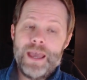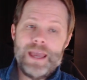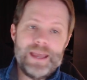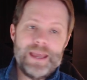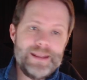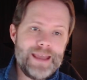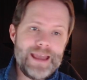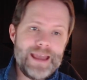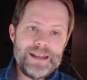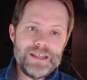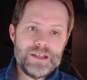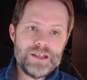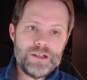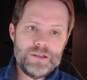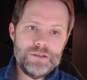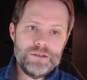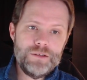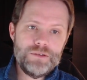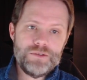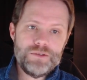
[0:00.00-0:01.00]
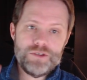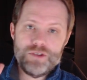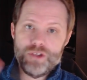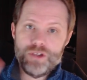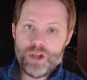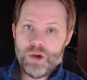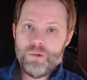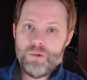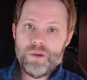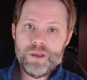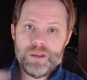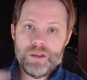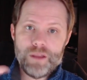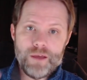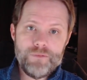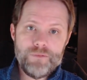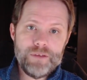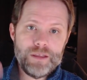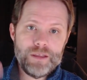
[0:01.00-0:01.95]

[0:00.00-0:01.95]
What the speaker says: And that includes knowing, loving, and